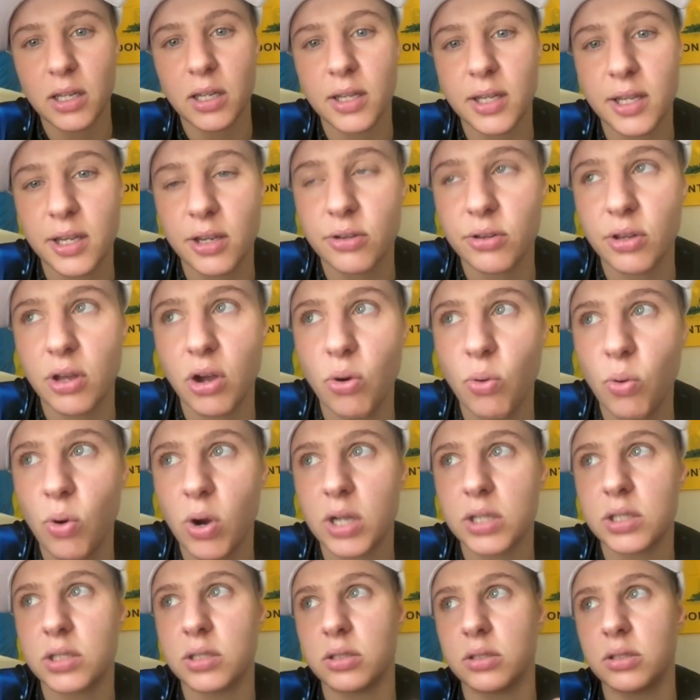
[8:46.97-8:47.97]
You know
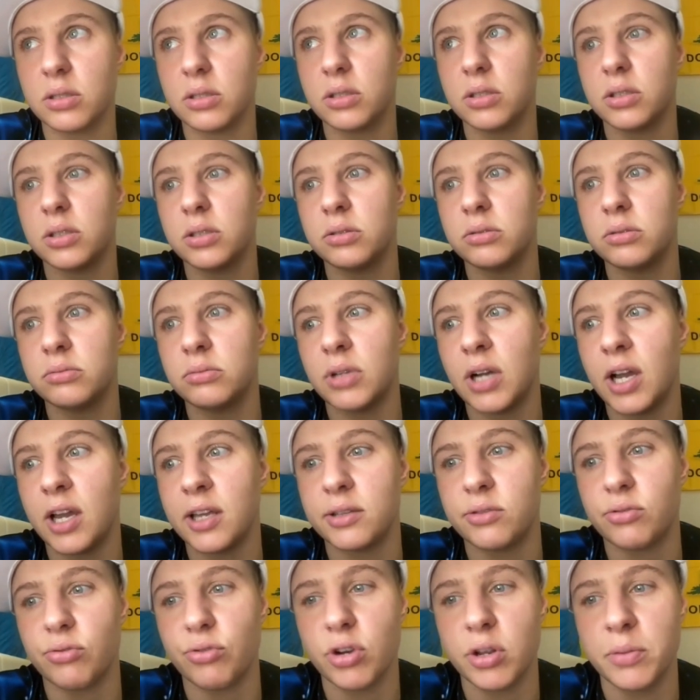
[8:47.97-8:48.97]
what?
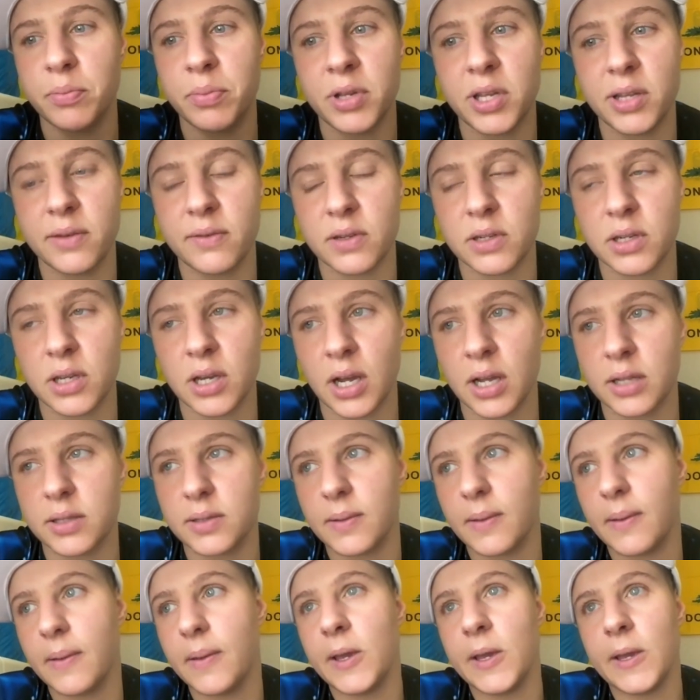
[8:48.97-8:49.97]
I truly believe in God,
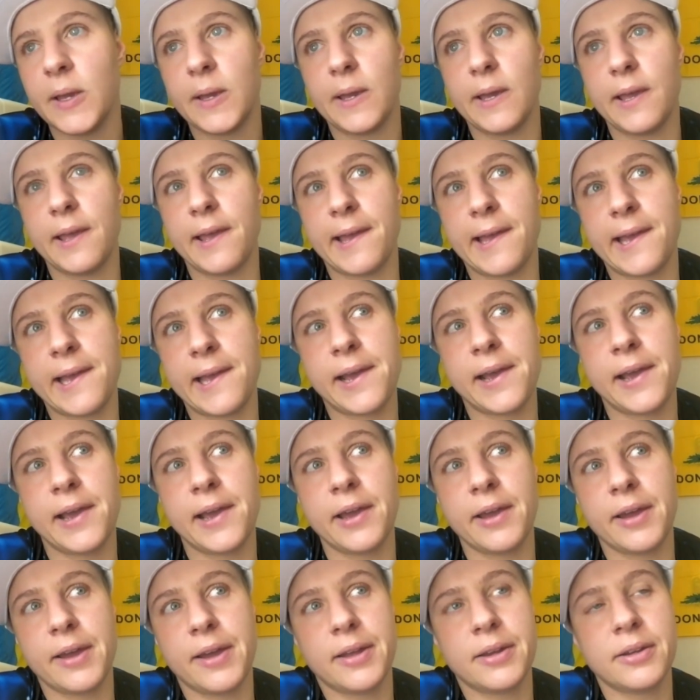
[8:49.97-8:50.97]
and
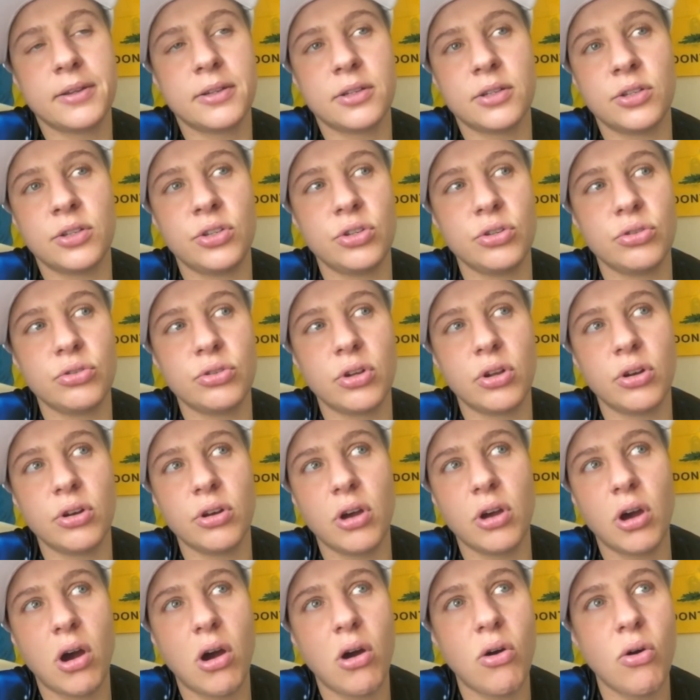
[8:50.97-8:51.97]
you
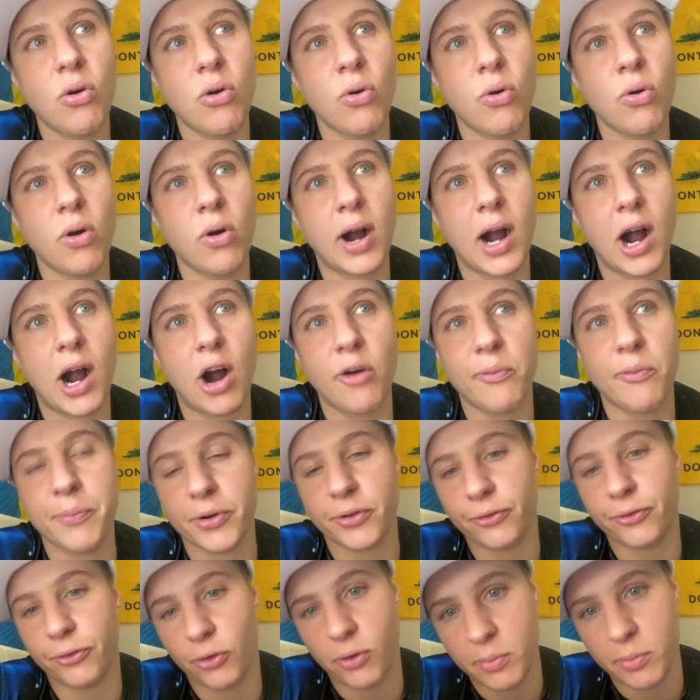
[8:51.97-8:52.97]
don't know how
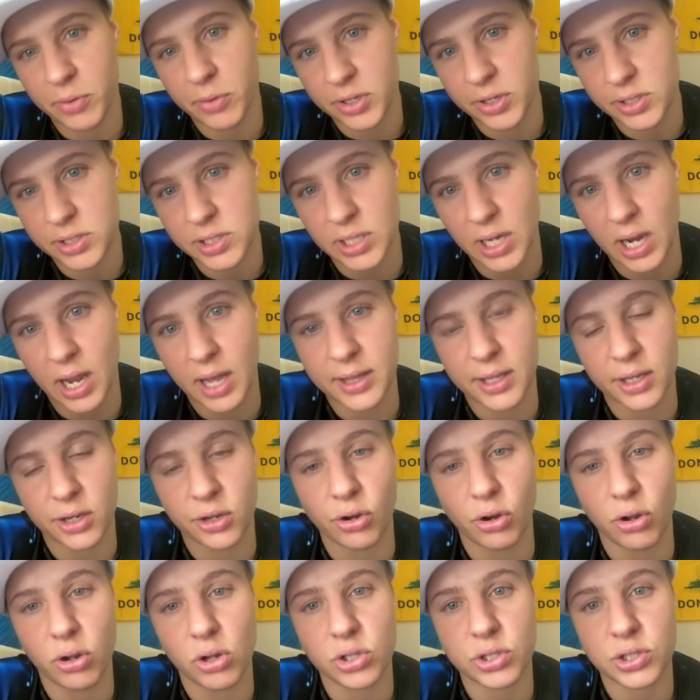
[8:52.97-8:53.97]
performance other
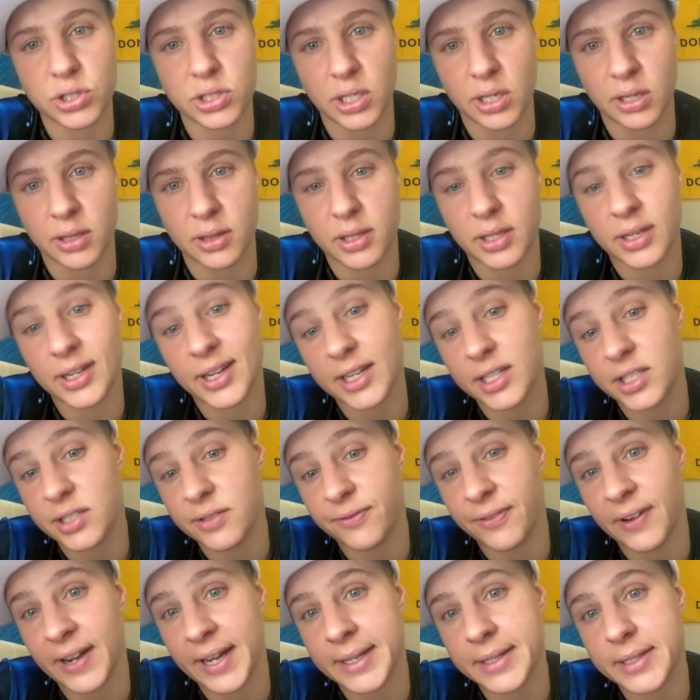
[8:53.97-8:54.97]
girls in the
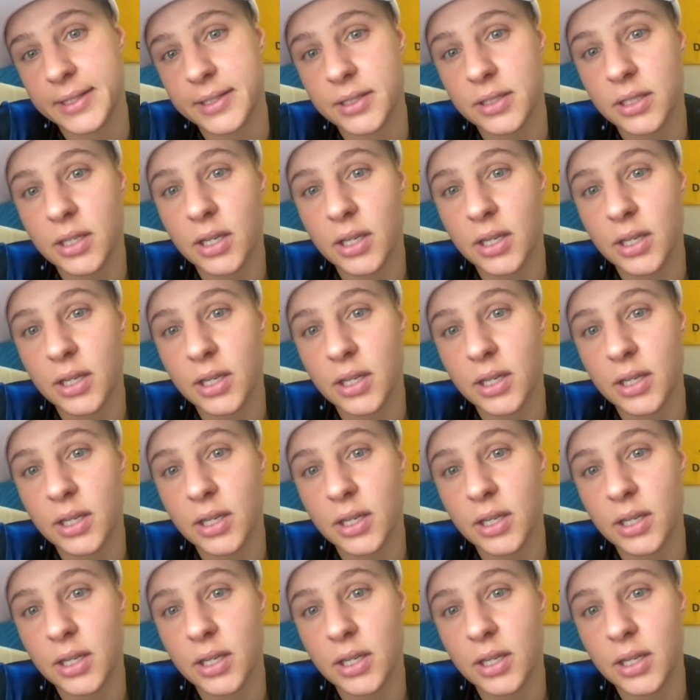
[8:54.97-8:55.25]
next fights.